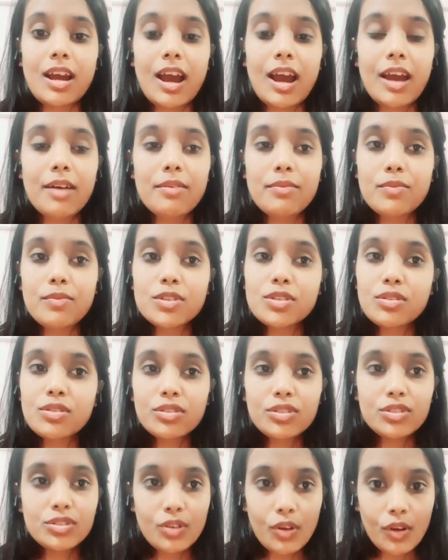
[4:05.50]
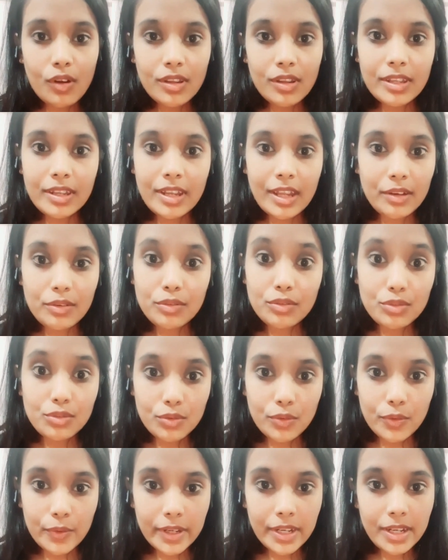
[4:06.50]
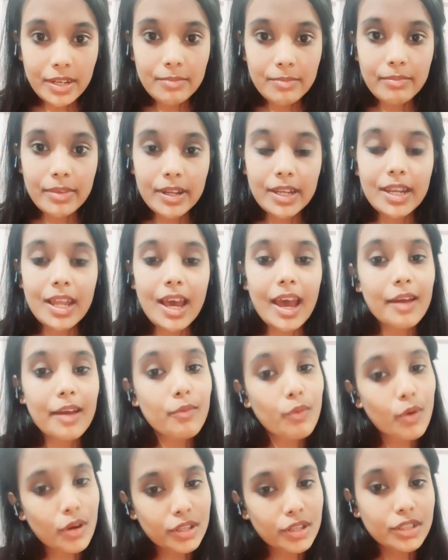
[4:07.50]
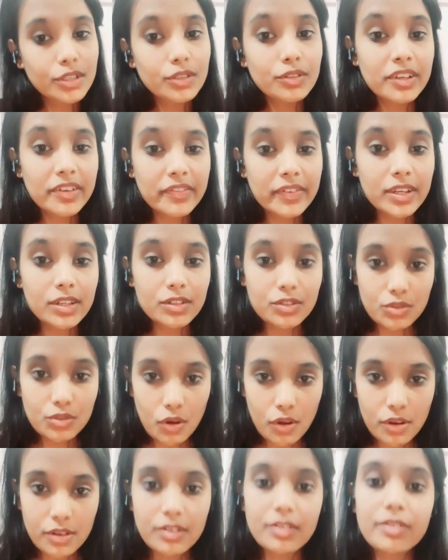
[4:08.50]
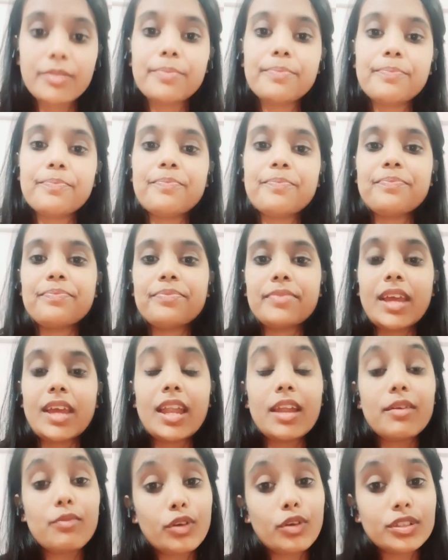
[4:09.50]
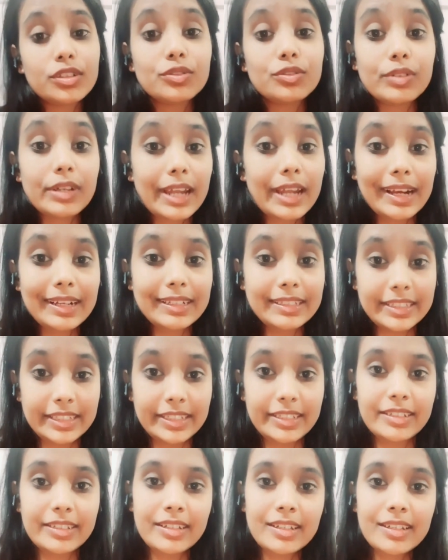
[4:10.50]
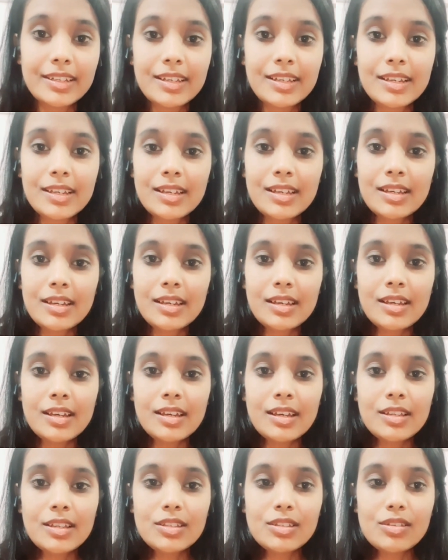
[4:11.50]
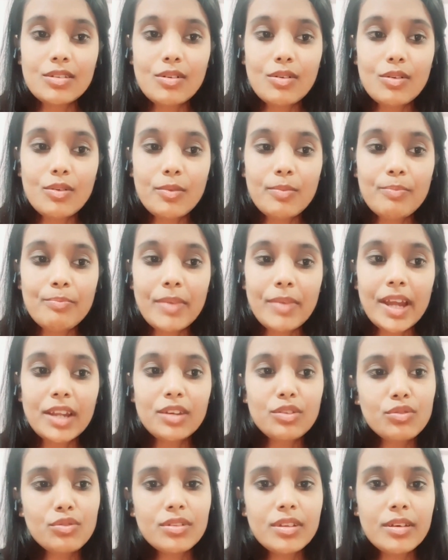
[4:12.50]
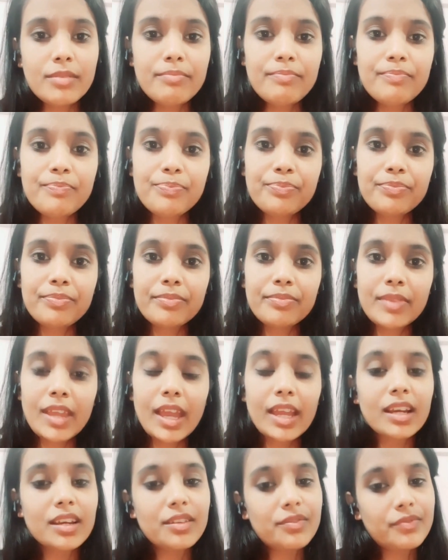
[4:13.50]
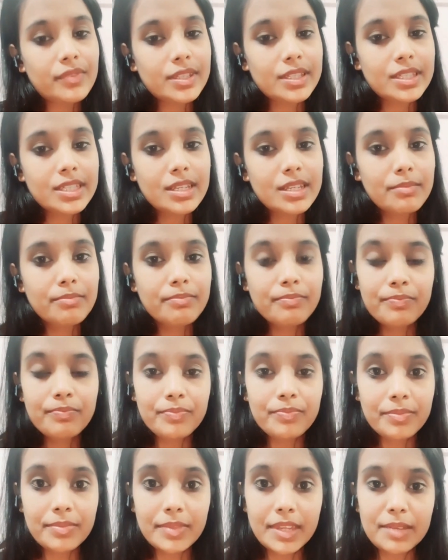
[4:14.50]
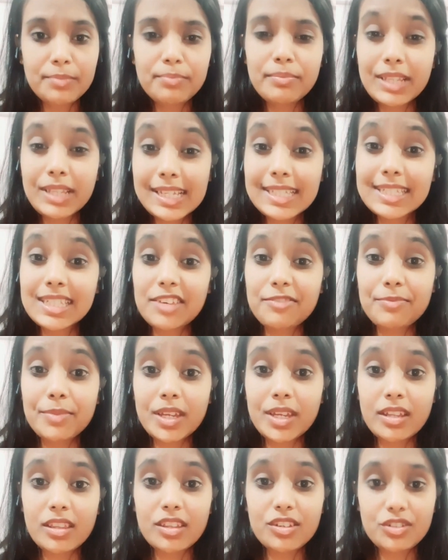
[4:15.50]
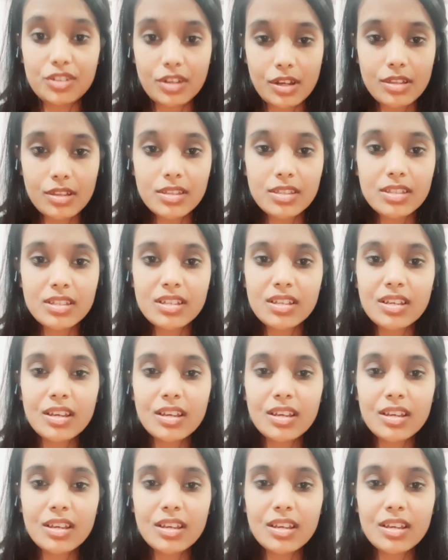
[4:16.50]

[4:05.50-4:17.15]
I was not sure that I could do it, but I wanted to give it a shot. And I wanted to crack NEET. So I told him, I convinced him that please give me another chance.